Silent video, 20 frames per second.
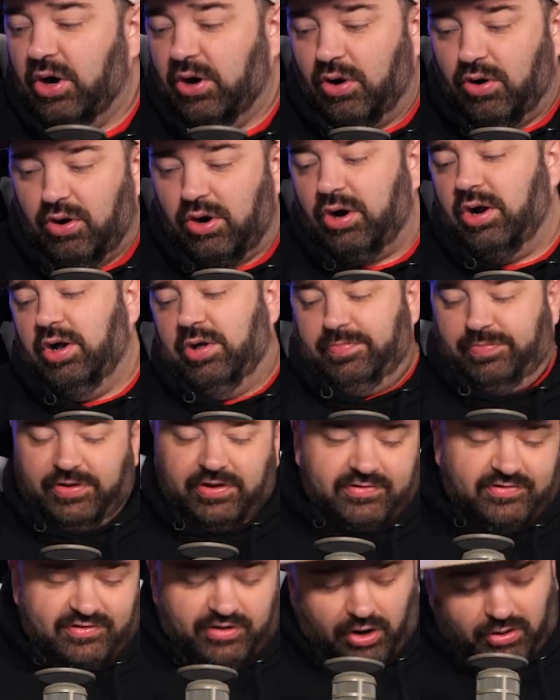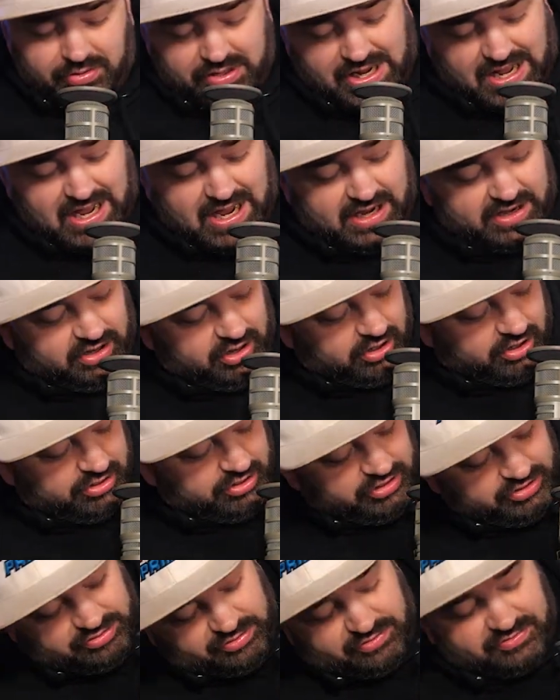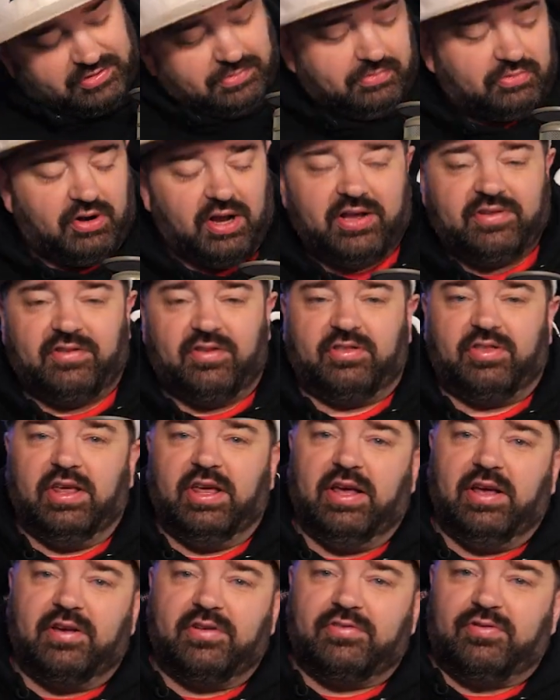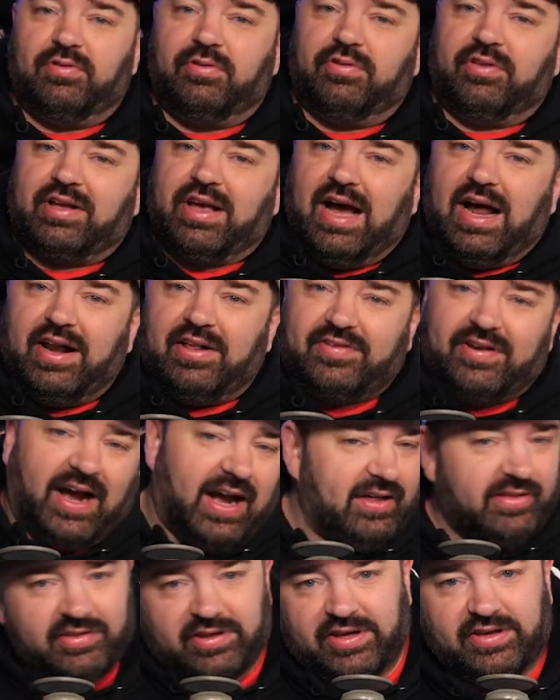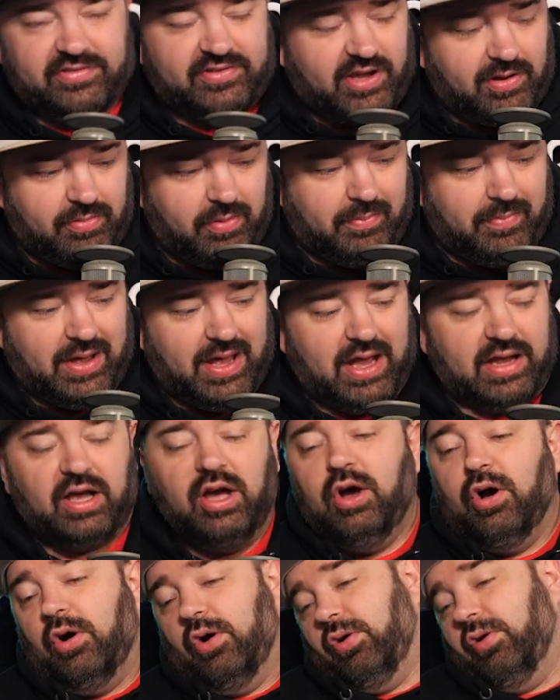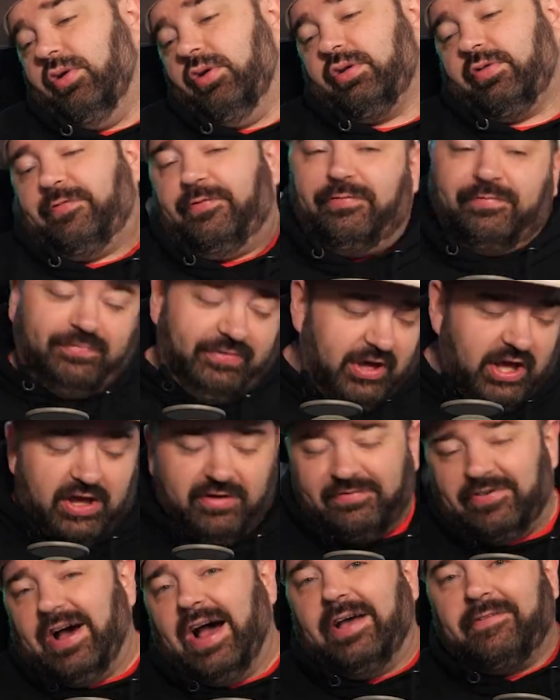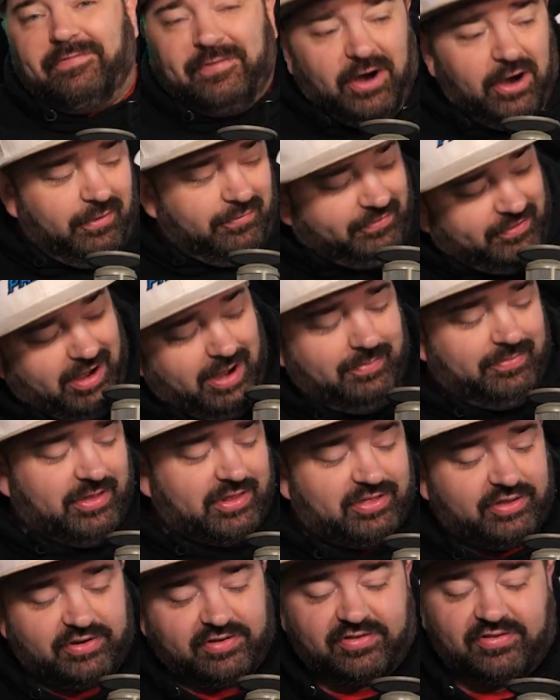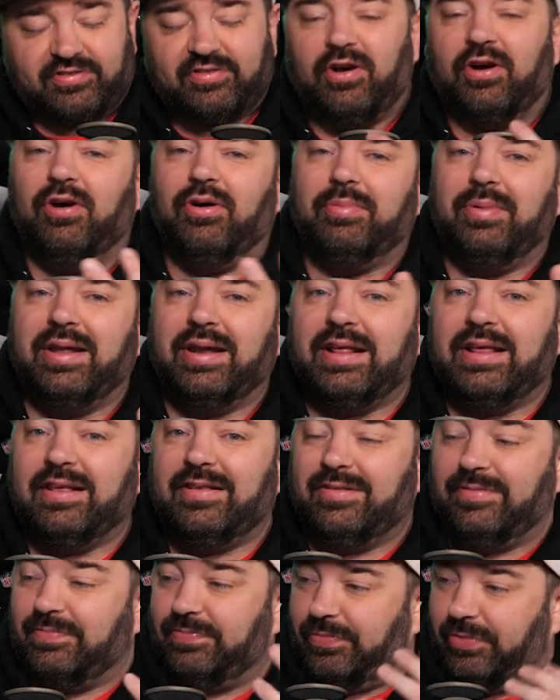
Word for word: or the Zonai are going to do some crazy things, or the goddess Hylia is coming back, or fee, fi, fo, fum. Like, there's so many